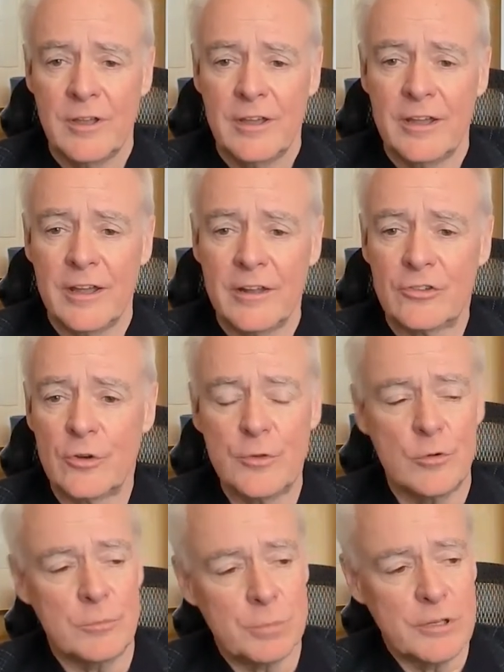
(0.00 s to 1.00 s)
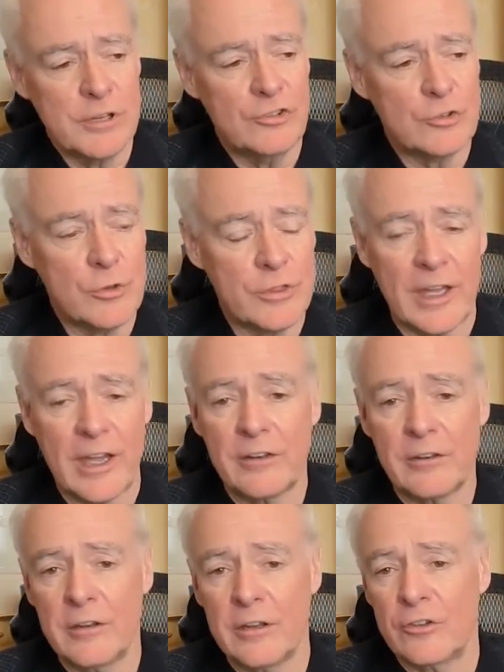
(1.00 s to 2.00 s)
And so if you would please do
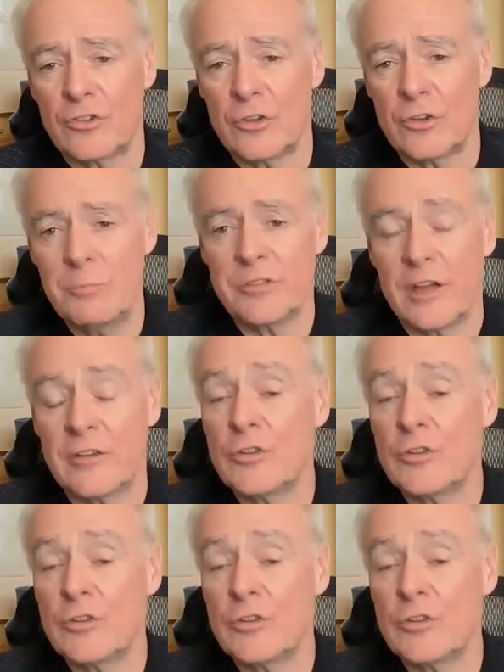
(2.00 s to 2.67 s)
that and submit that.